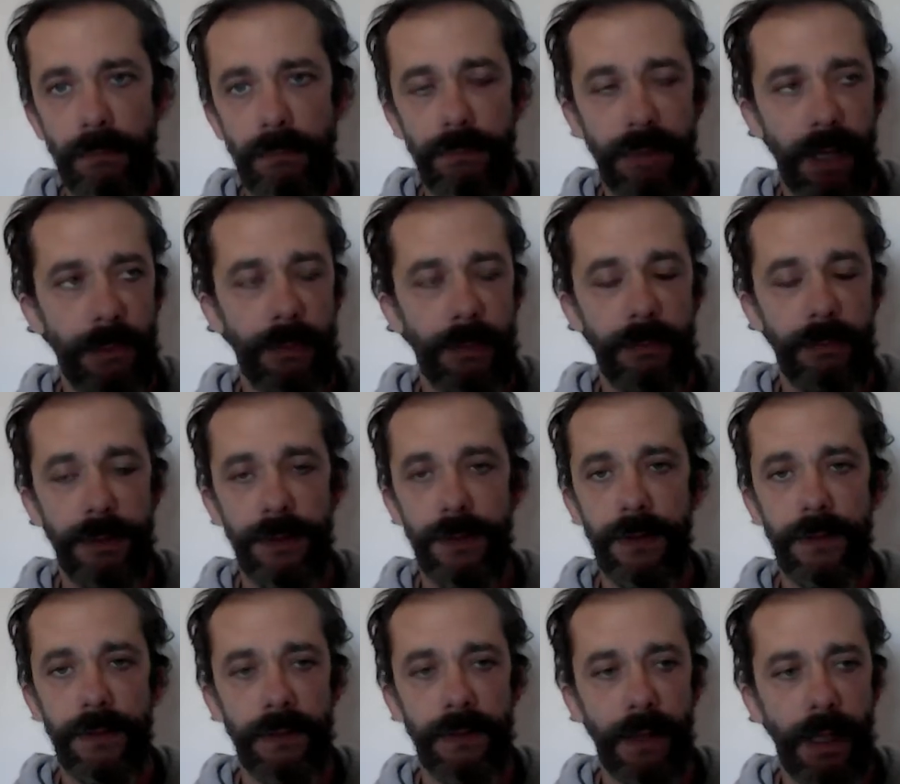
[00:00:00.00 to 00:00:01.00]
Probably
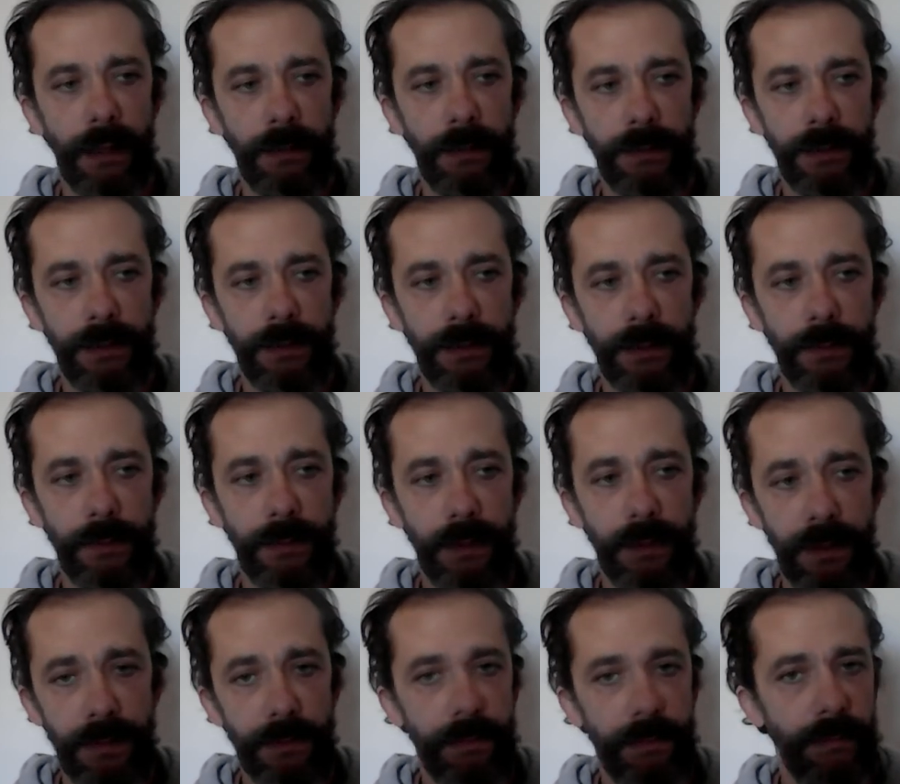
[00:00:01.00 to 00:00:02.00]
he's alluding to
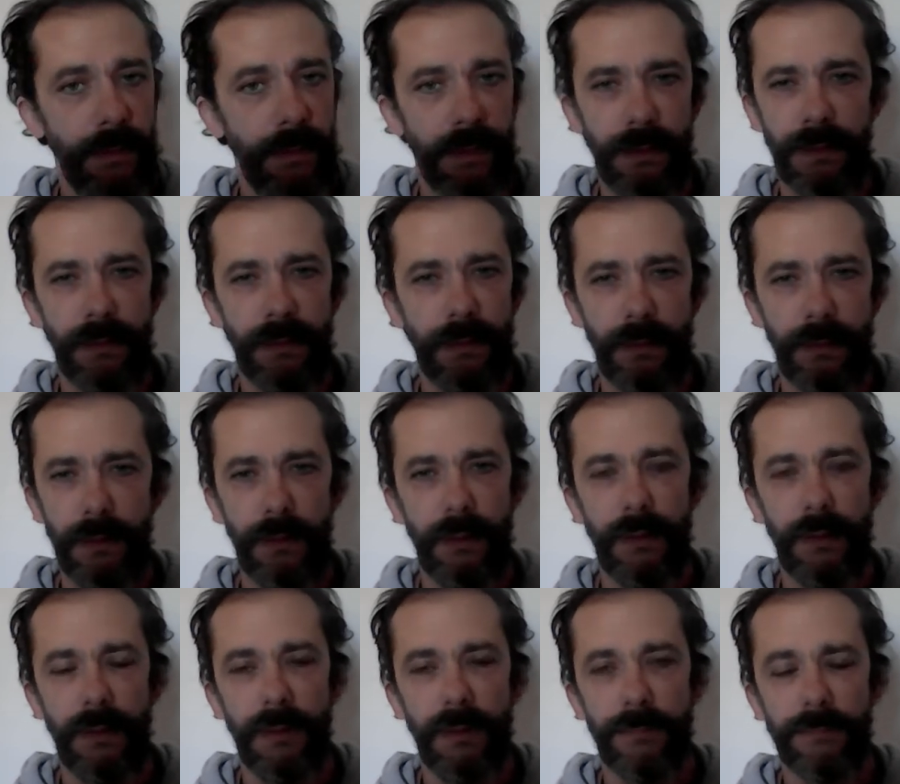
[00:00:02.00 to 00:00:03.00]
Buddhism, but
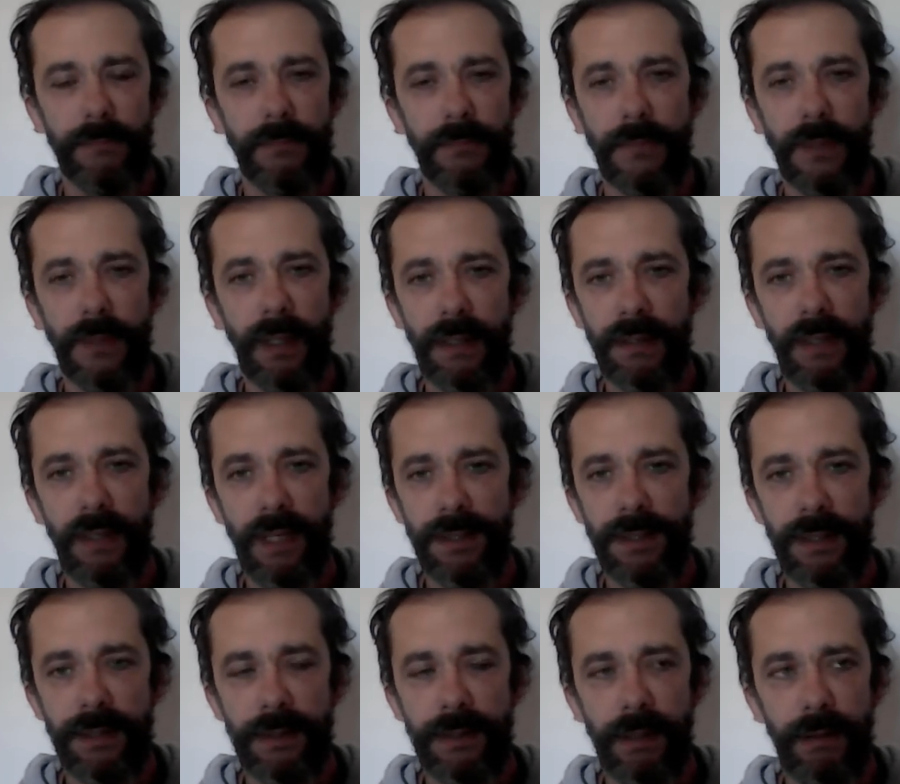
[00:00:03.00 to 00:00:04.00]
not
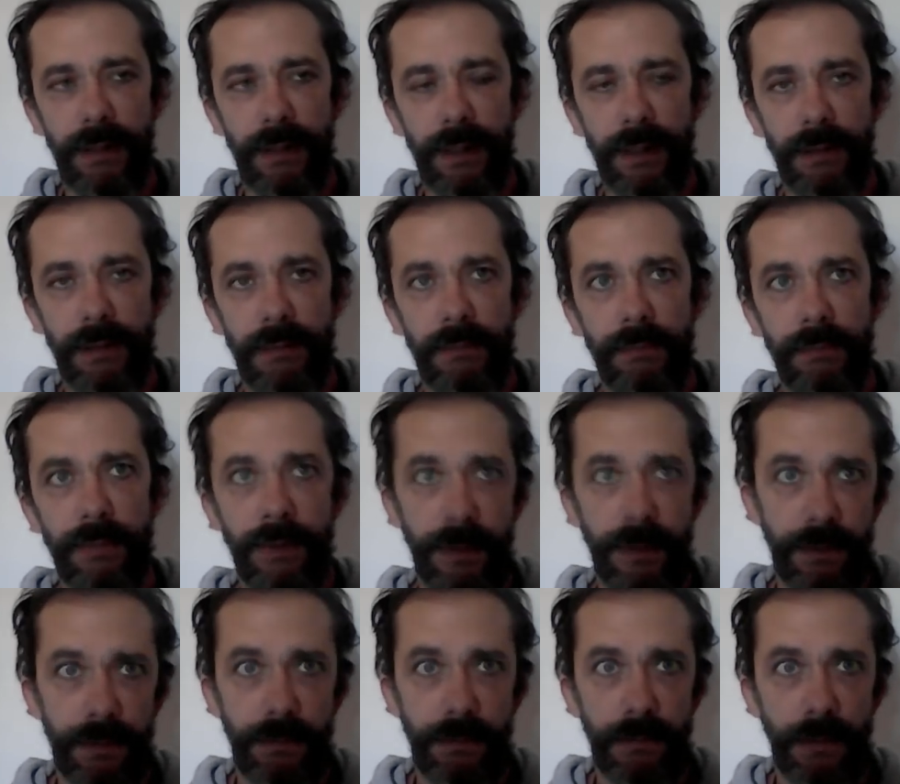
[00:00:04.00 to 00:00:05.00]
necessarily
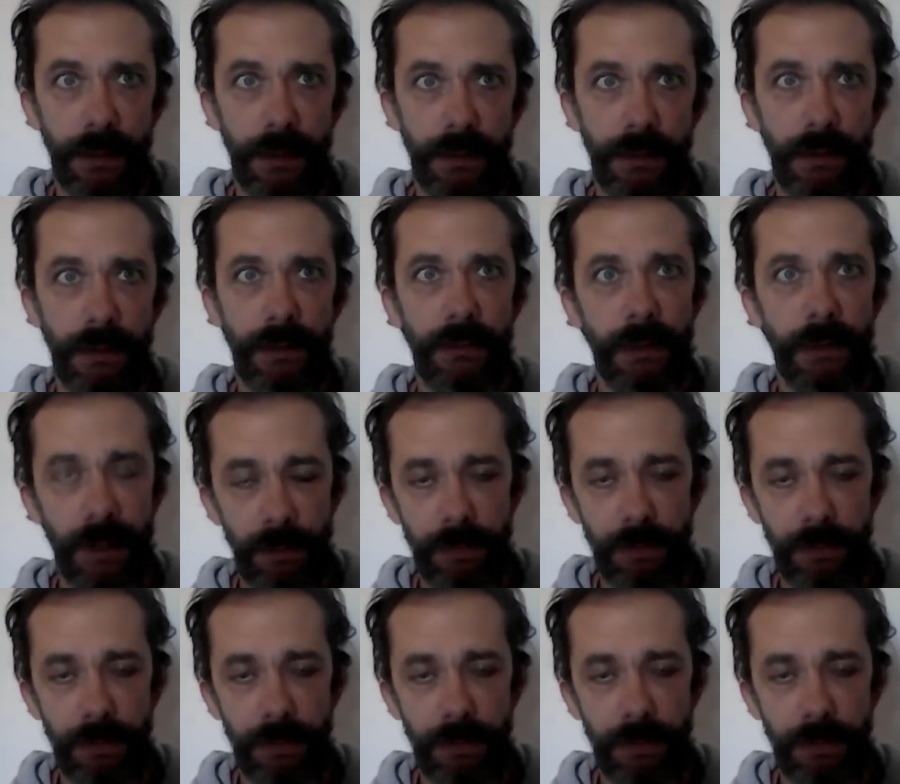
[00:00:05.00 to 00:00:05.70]
Buddhism, not only